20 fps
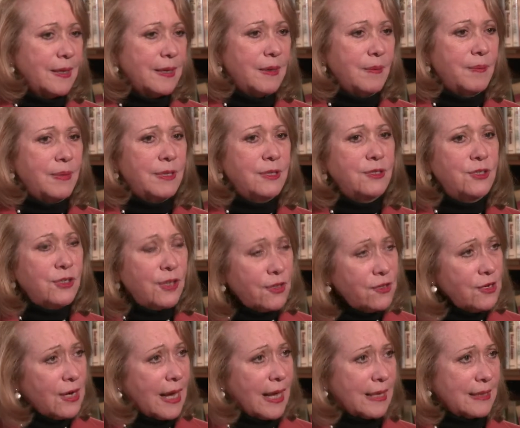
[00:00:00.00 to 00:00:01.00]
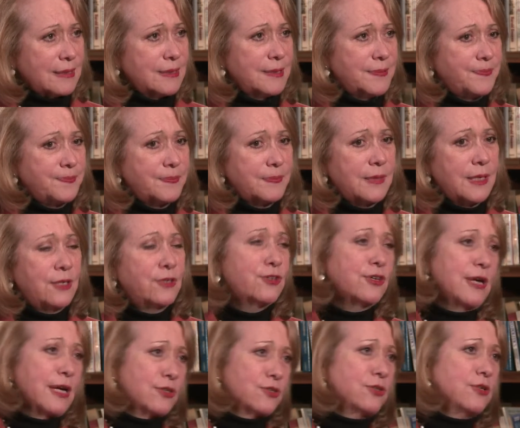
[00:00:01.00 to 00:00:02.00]
But on the other hand,
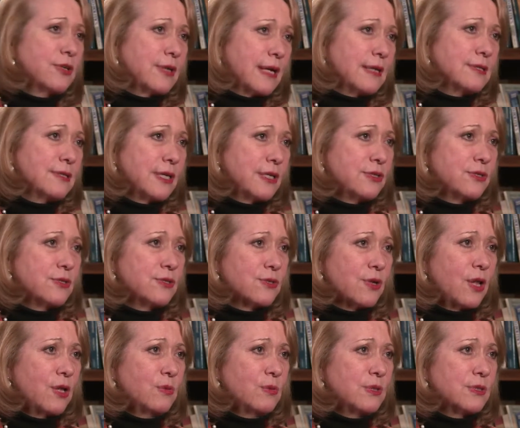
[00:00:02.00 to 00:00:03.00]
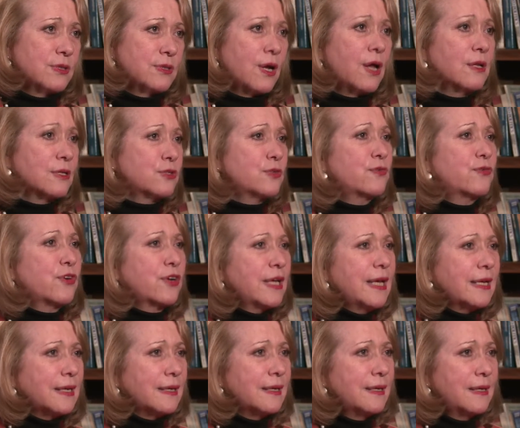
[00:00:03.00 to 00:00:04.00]
international organizations always also
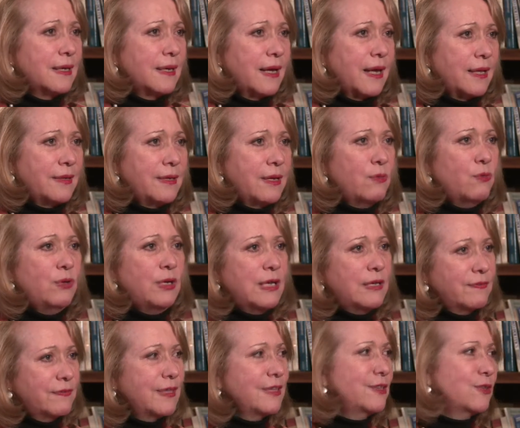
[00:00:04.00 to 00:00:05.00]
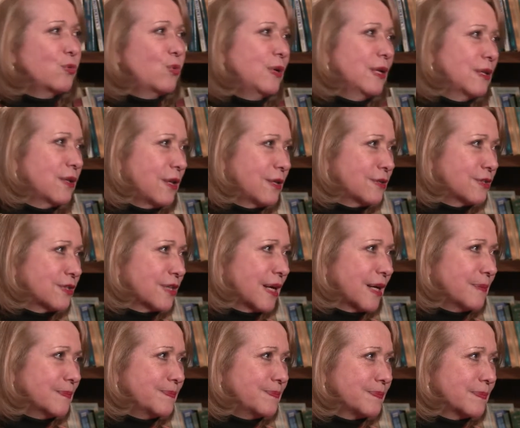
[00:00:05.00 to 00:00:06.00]
forget, and they reinvent the wheel all the
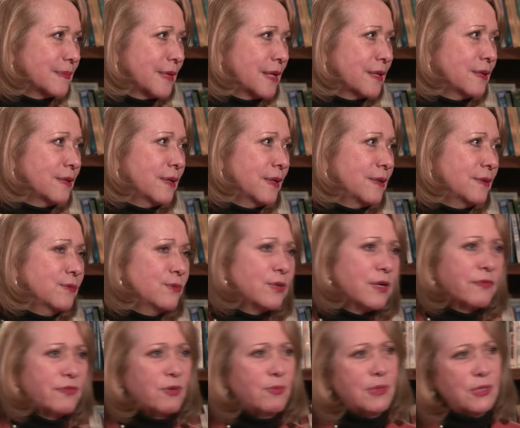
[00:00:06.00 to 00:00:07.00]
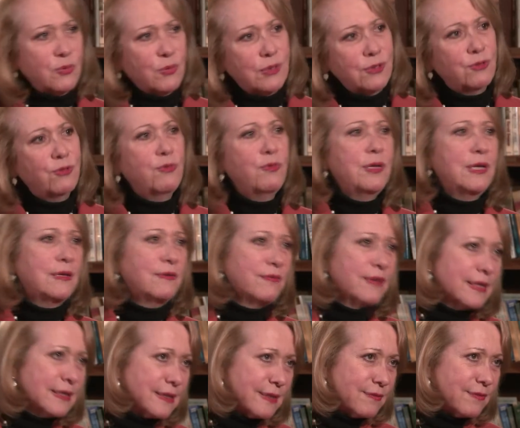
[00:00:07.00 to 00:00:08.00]
time. And new governments want to
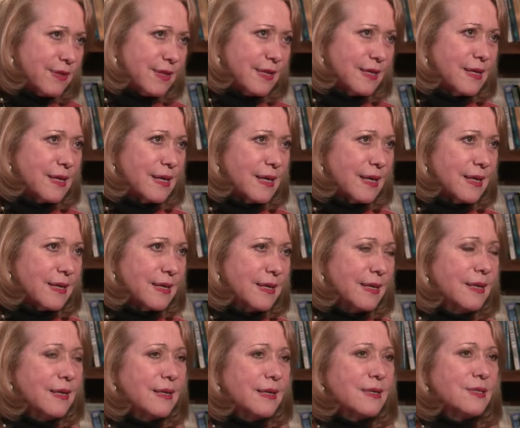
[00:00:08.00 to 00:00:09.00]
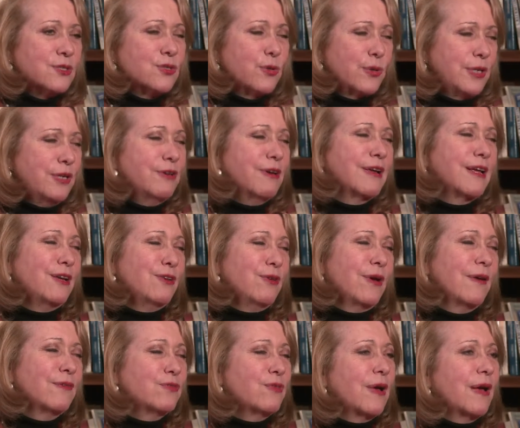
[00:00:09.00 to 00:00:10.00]
reinvent everything again. So here again, you
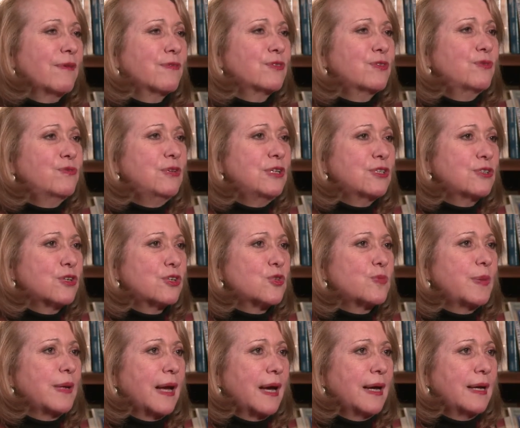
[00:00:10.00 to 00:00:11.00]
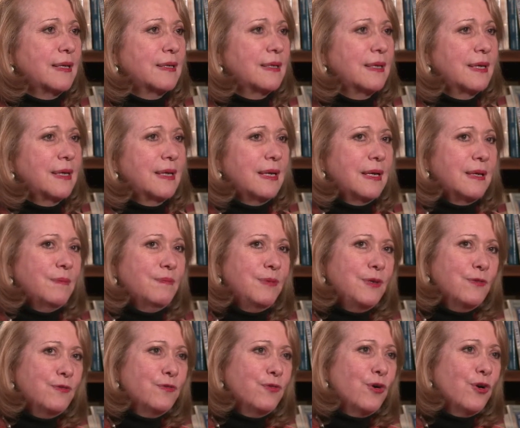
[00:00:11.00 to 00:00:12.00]
have to have good research behind.
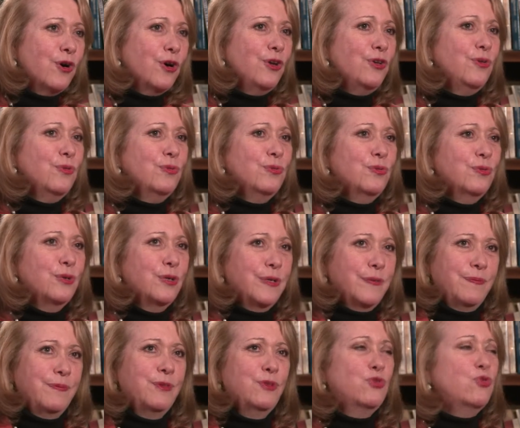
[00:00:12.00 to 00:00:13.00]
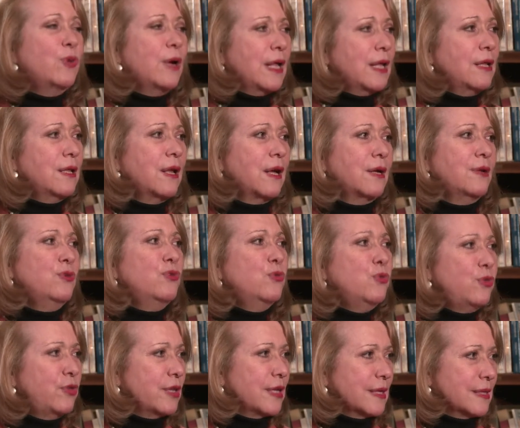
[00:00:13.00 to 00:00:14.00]
Before you dwell on new
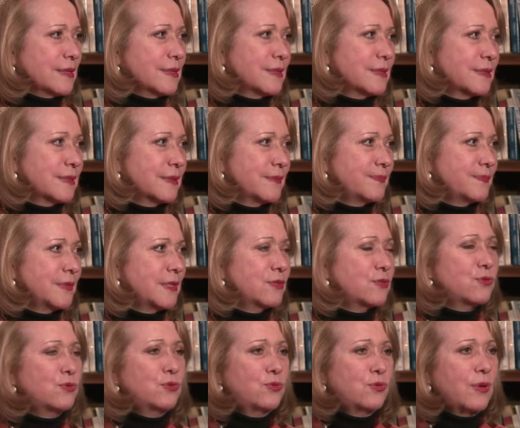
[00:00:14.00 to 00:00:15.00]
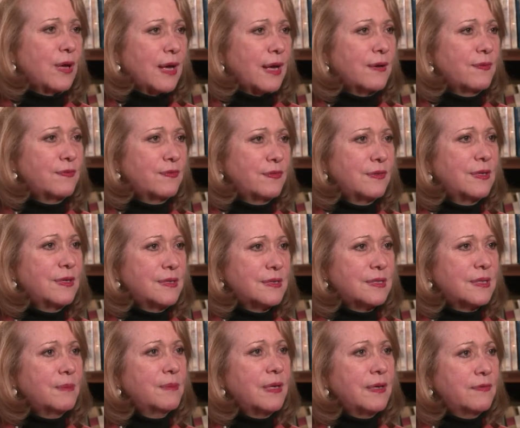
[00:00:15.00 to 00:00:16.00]
things, it's good to have
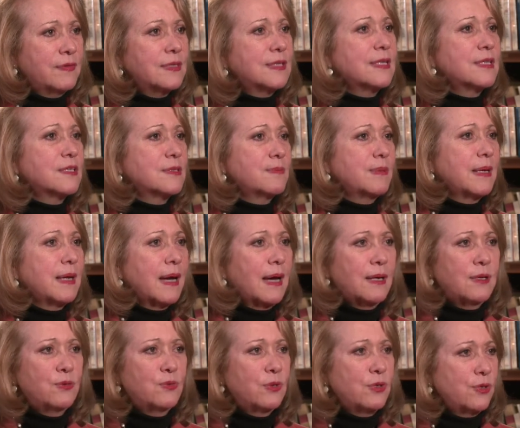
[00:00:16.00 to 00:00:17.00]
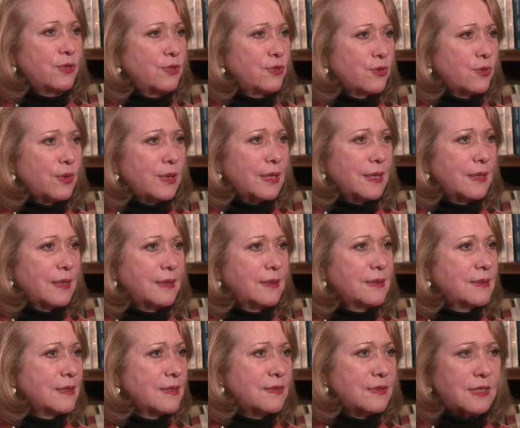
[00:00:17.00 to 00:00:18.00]
some evidence behind what you're doing.
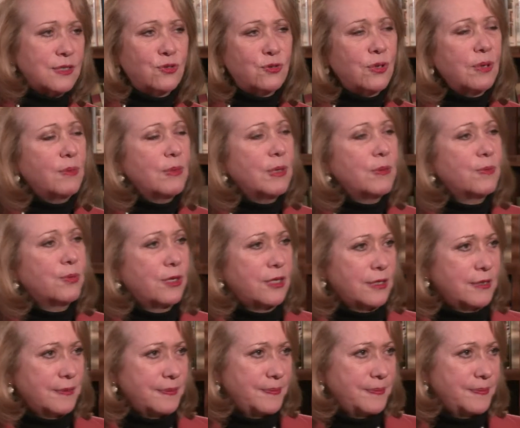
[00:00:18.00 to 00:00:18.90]
This is extremely important.